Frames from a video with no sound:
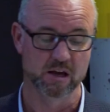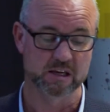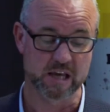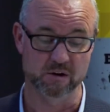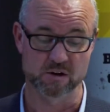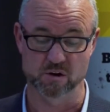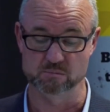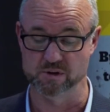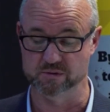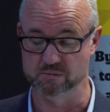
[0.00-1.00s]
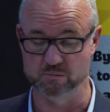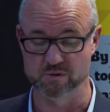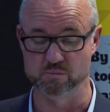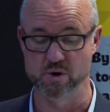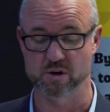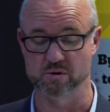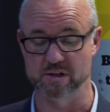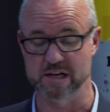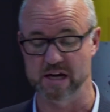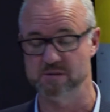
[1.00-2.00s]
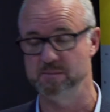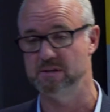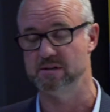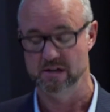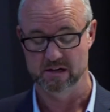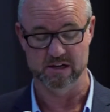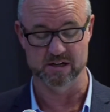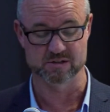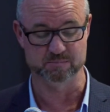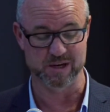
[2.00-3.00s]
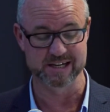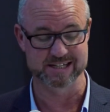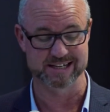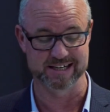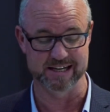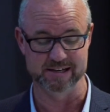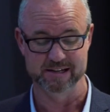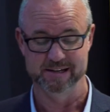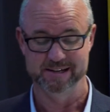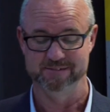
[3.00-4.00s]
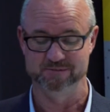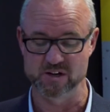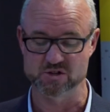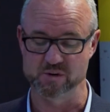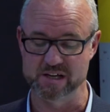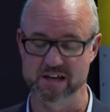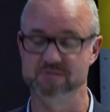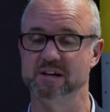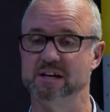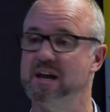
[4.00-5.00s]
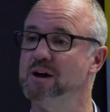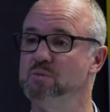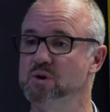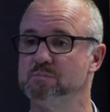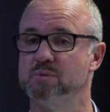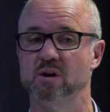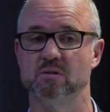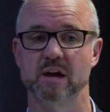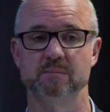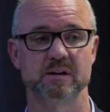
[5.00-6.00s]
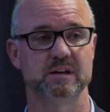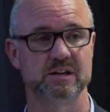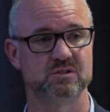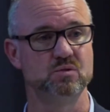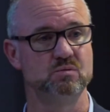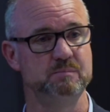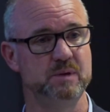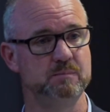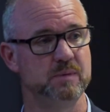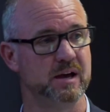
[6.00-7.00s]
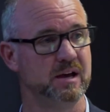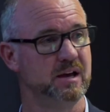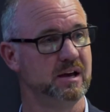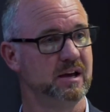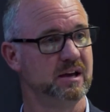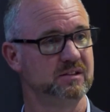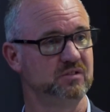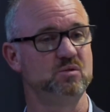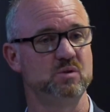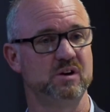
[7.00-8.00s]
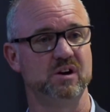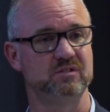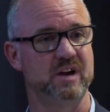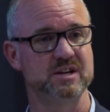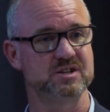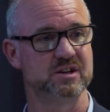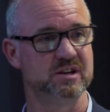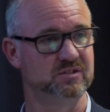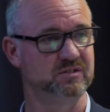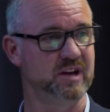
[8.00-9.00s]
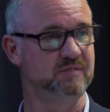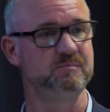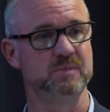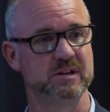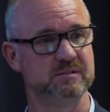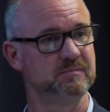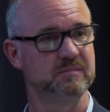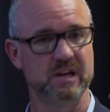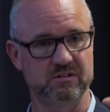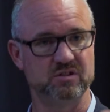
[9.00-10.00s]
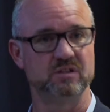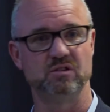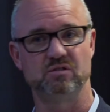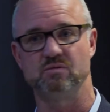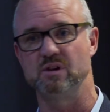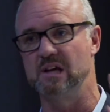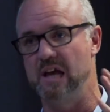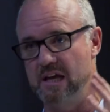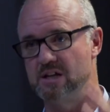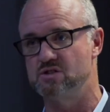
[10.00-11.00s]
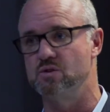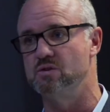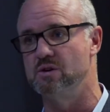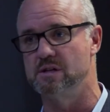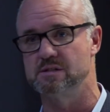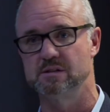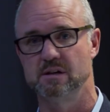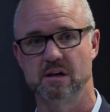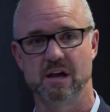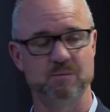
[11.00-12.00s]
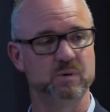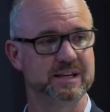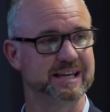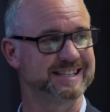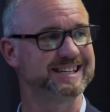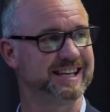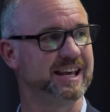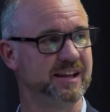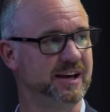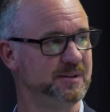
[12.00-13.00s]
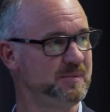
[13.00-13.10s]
Carrying on with worker engagement, it is pleasingly featuring heavily in our work program. And do remember, this organisation is government, its industry and its unions. And we get together,